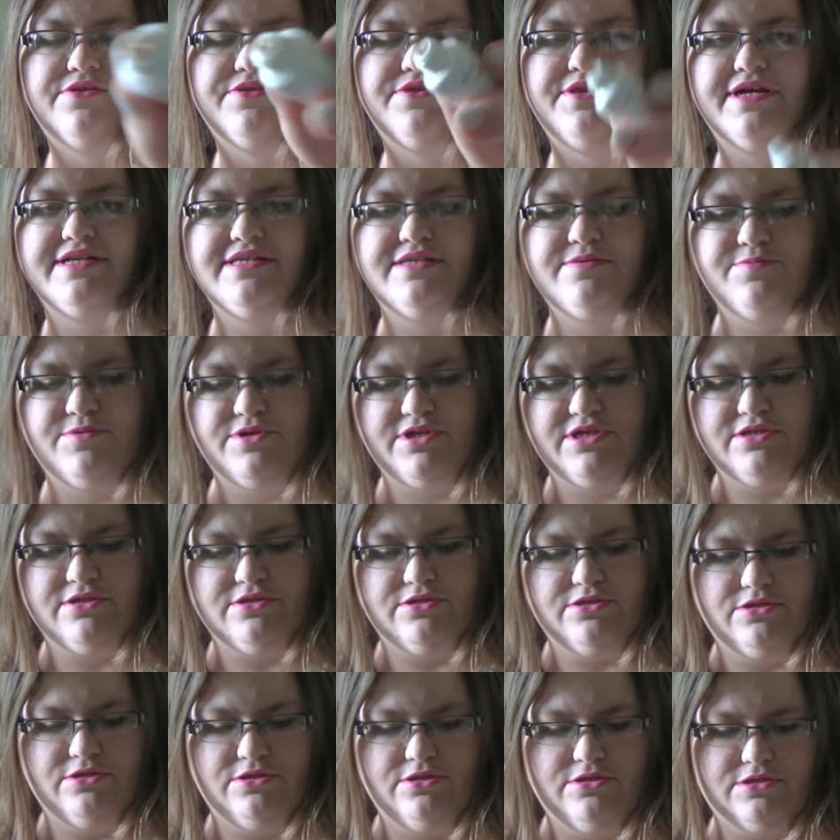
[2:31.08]
that's what it
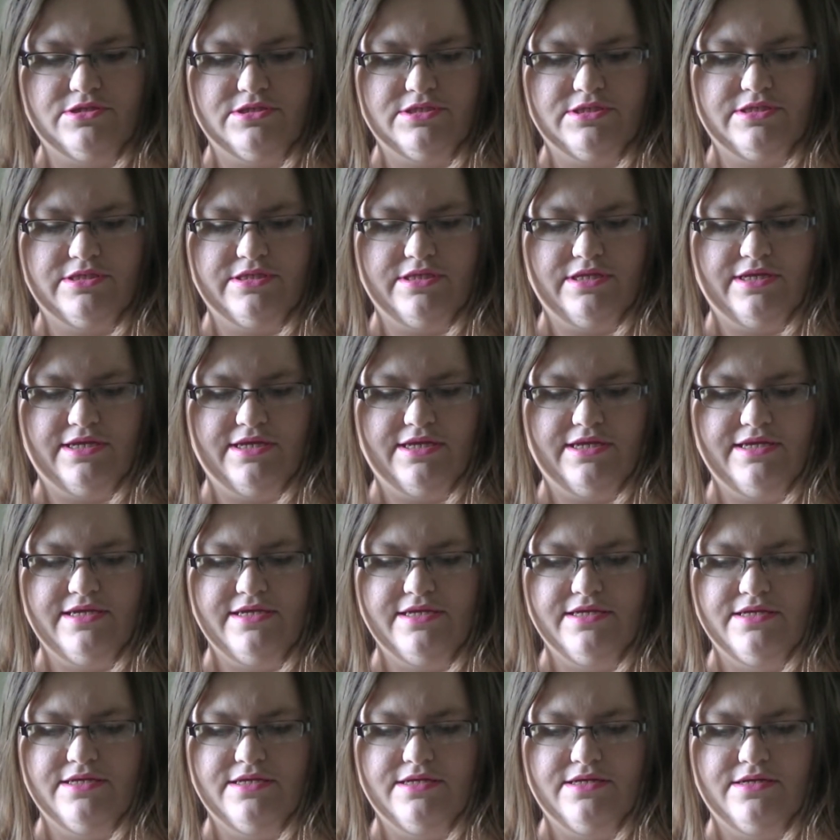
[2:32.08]
looks
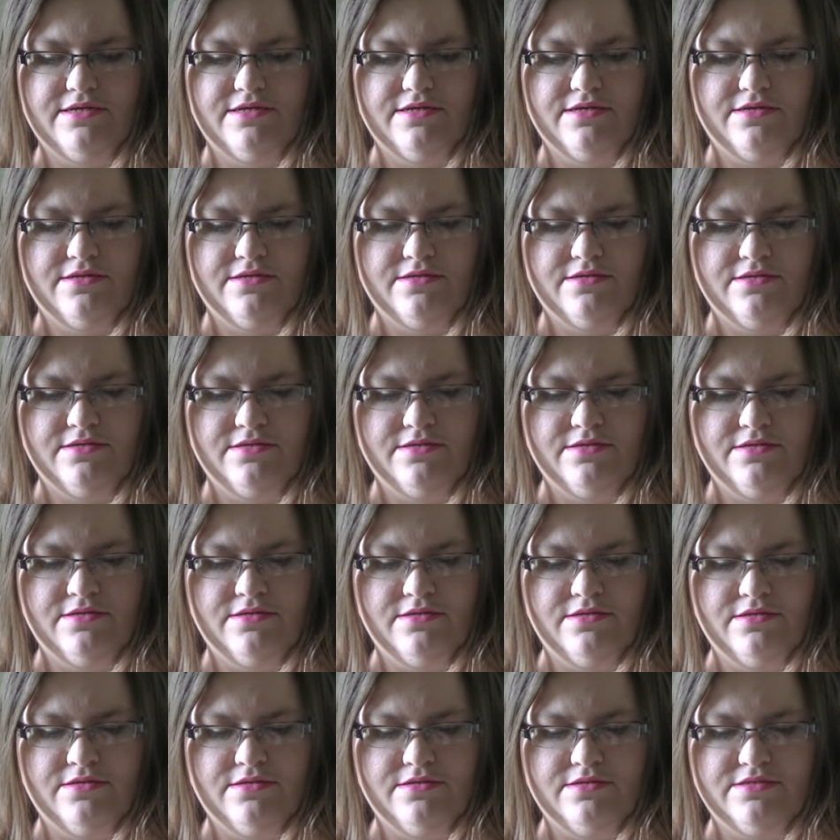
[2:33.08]
like.
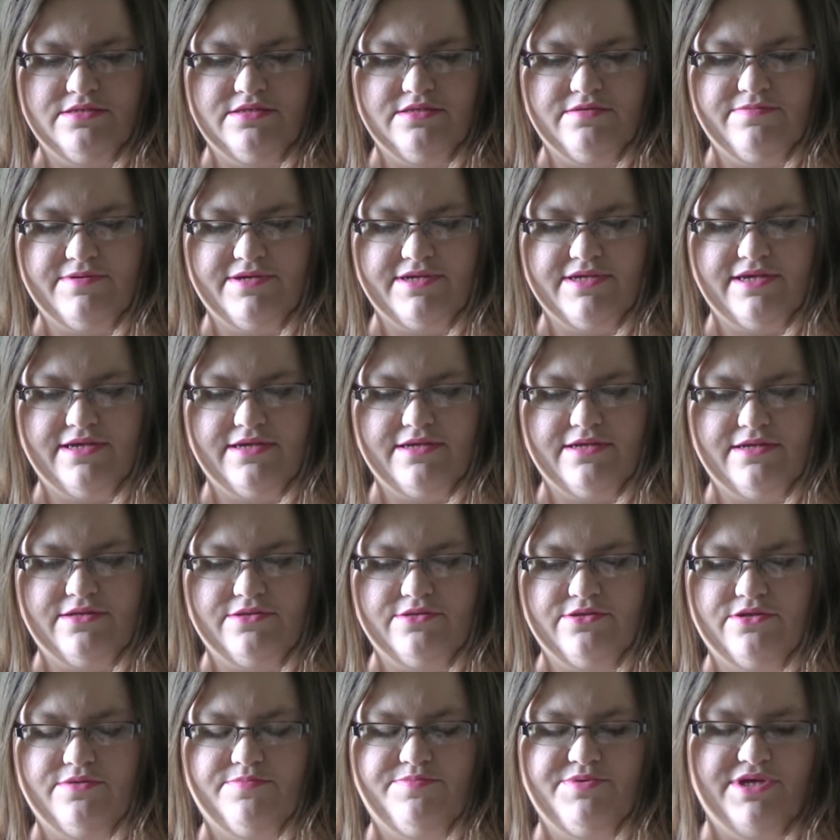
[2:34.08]
Let's see if I can't get a
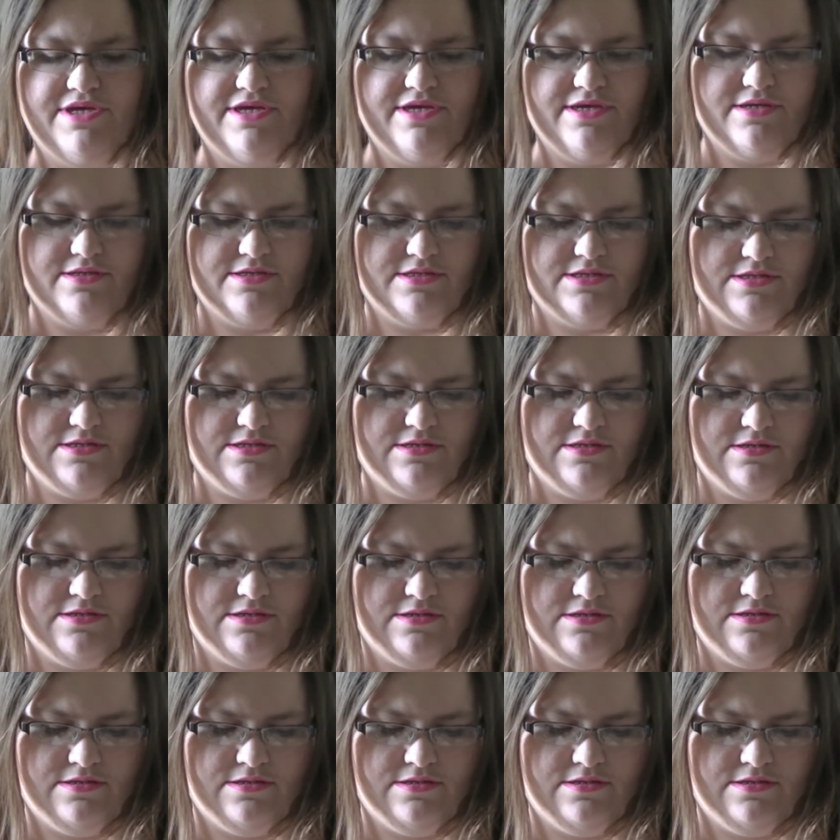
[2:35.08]
little bit.